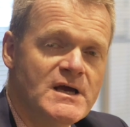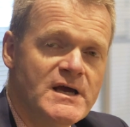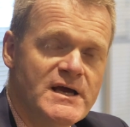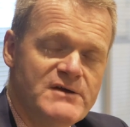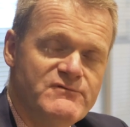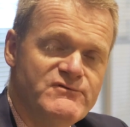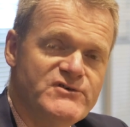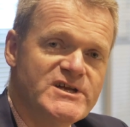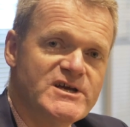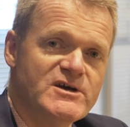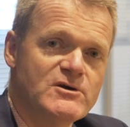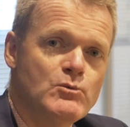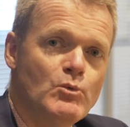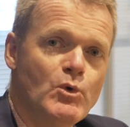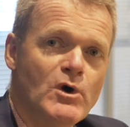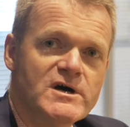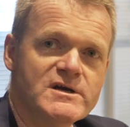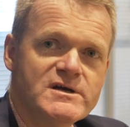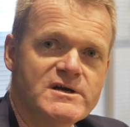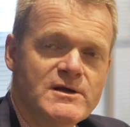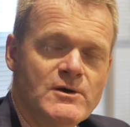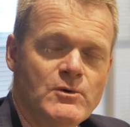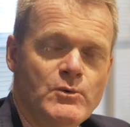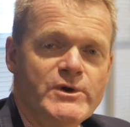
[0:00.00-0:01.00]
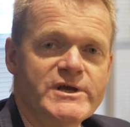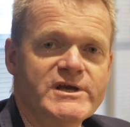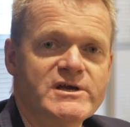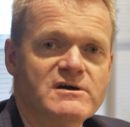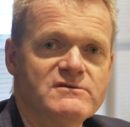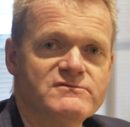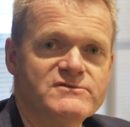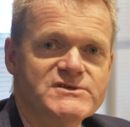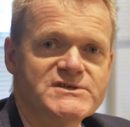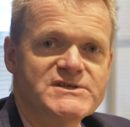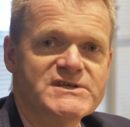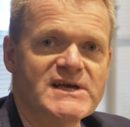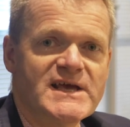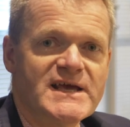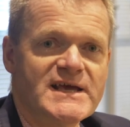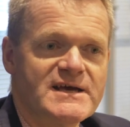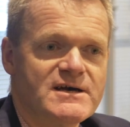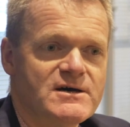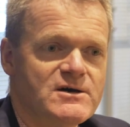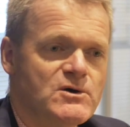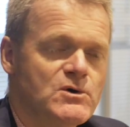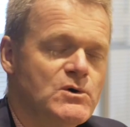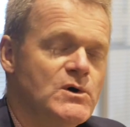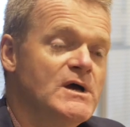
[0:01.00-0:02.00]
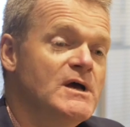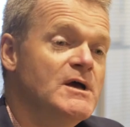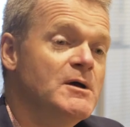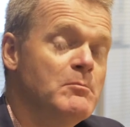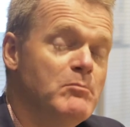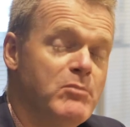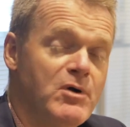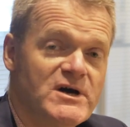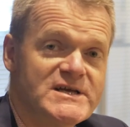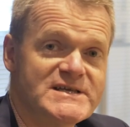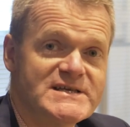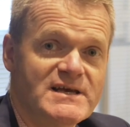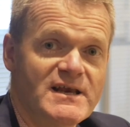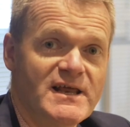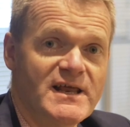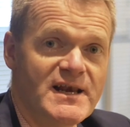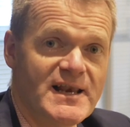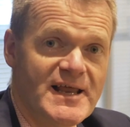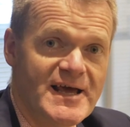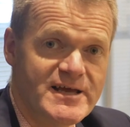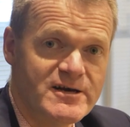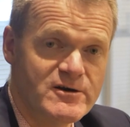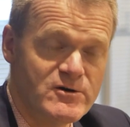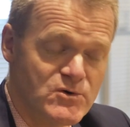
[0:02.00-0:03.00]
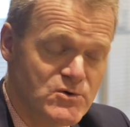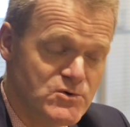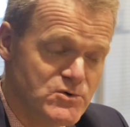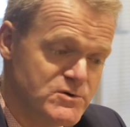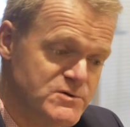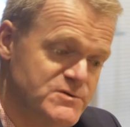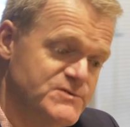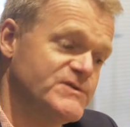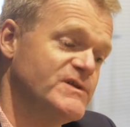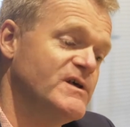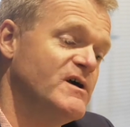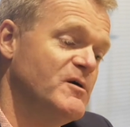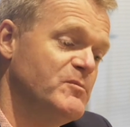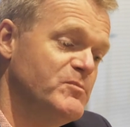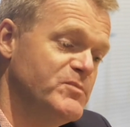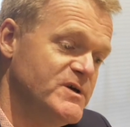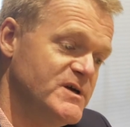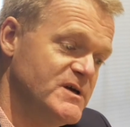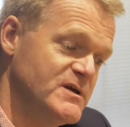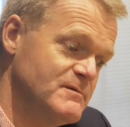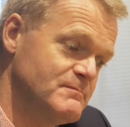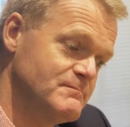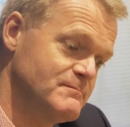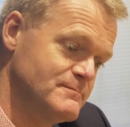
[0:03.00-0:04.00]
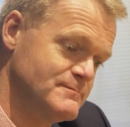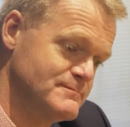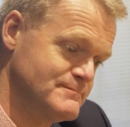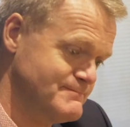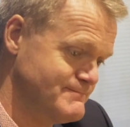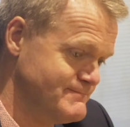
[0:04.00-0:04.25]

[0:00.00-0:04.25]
In video 1, we covered how buy-to-let landlords that are being